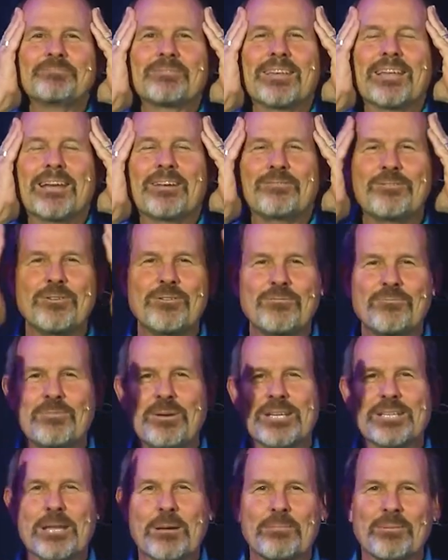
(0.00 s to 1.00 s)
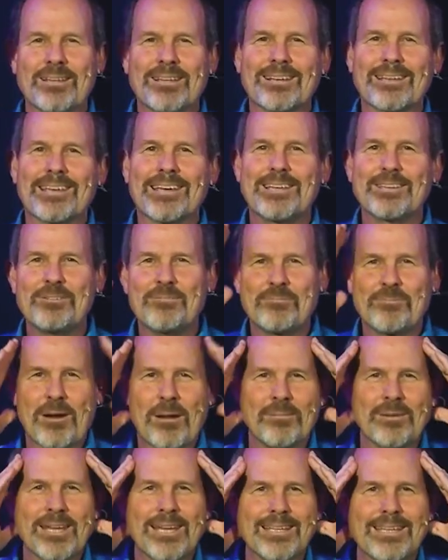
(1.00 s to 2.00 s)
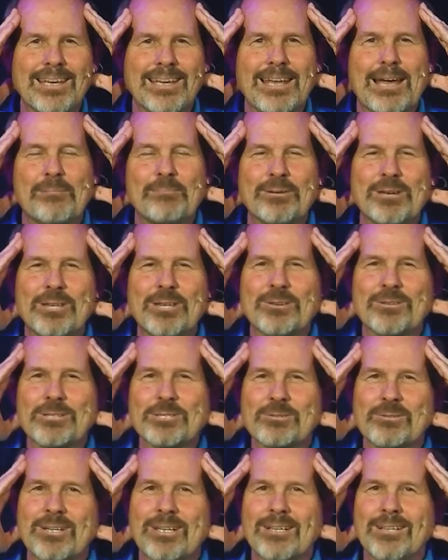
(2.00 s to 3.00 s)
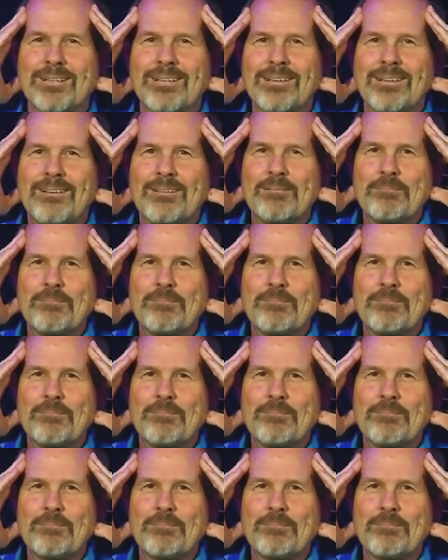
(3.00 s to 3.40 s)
And if you've picked up a little kid, you've probably had that happen to you as well.